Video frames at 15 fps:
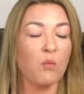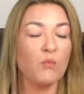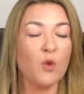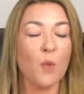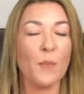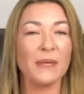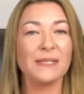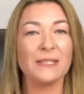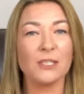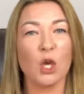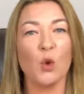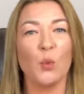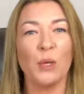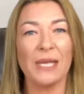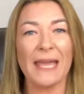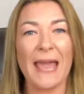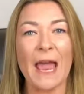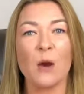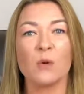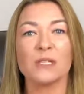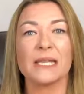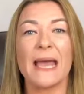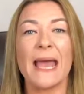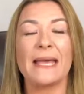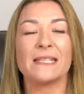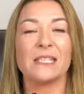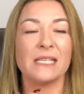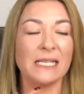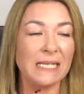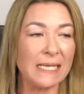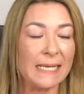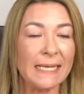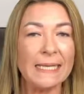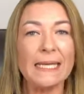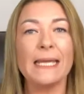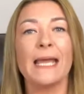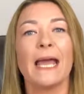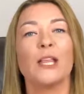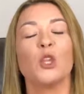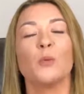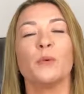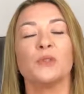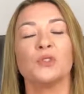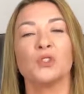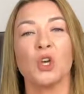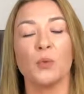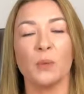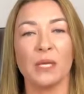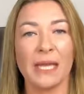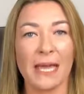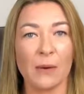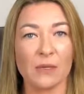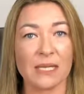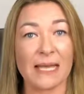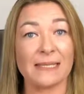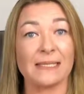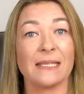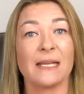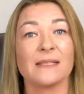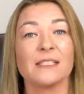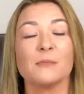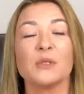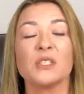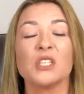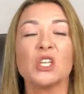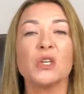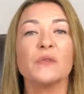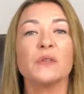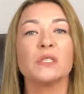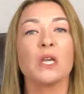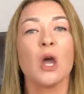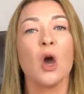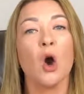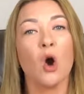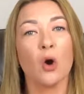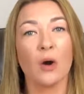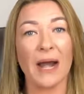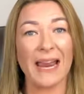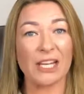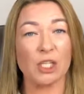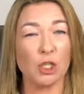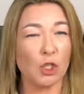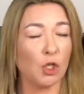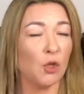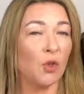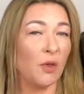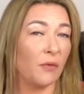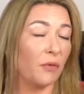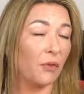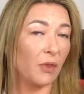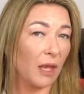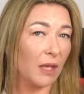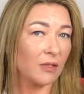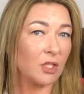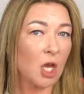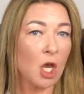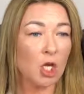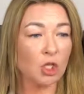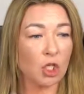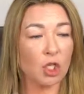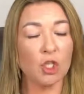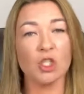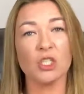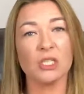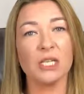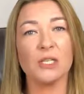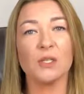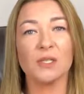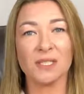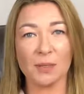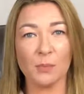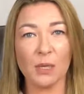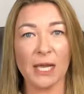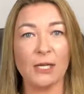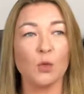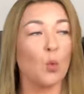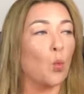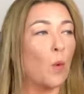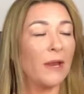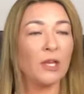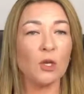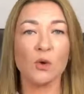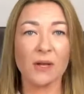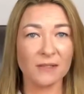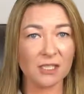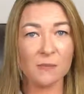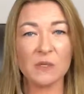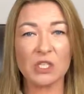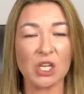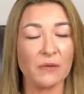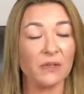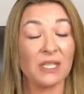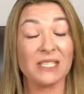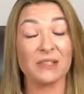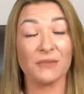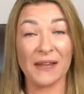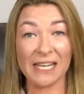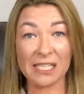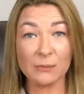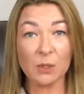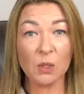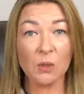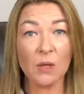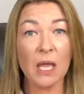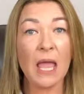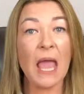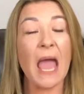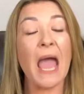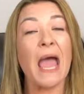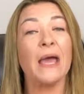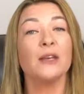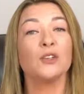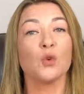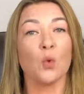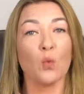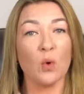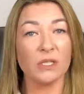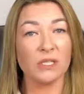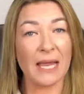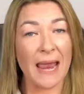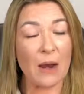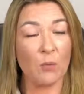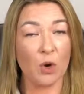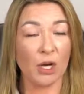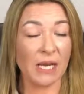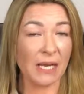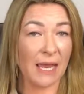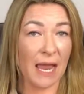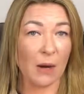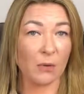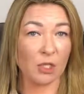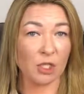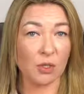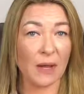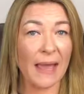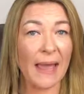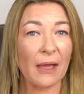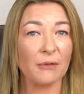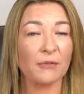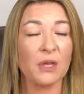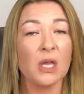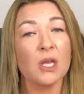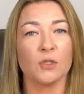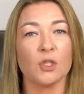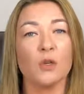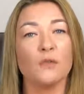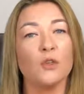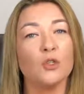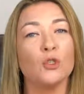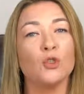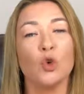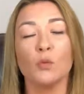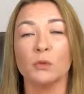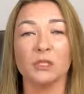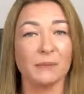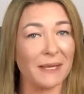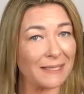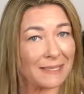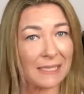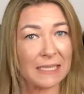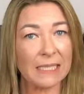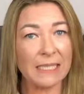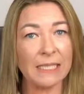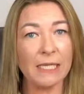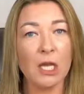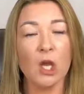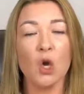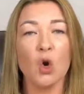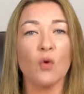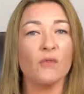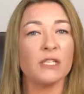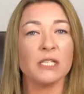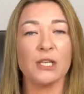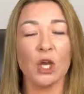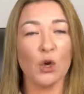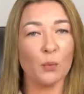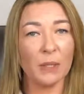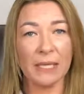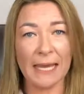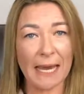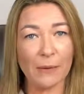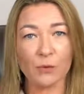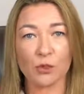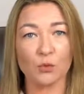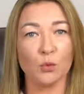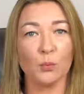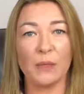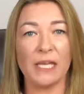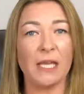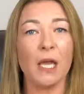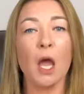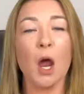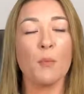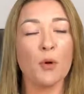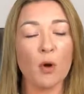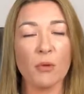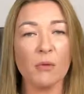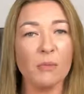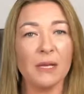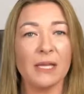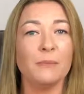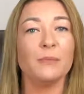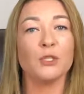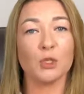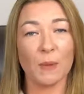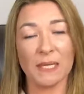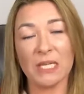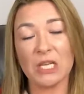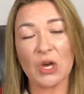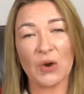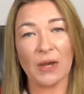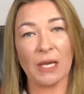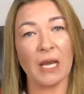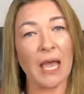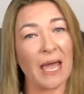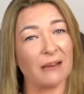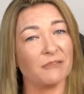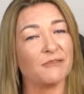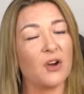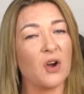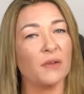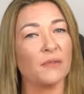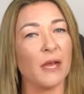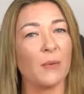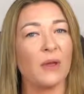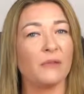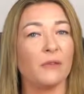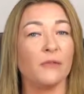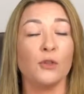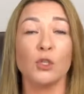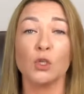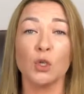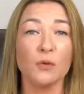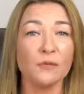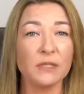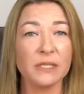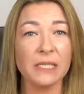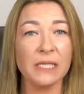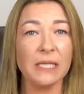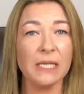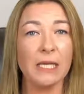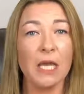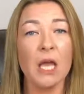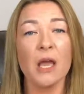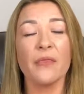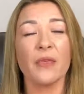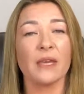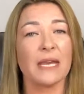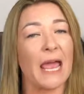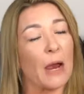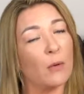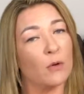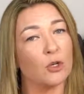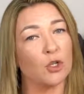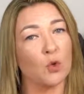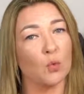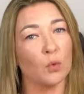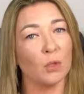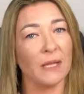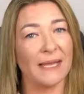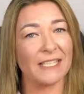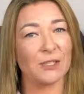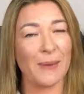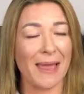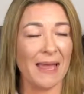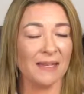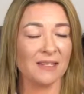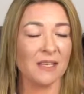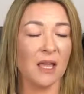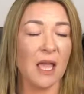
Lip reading: your business opening hours as in cleaning and your business opening hours as in customer service are actually 2 different things. So you just need to stipulate when your customer service is available and what working hours you have. So if you do normal domestic cleaning, obviously your opening hours will be probably between 9 and 5. However, if you do office cleaning, that hours will expand.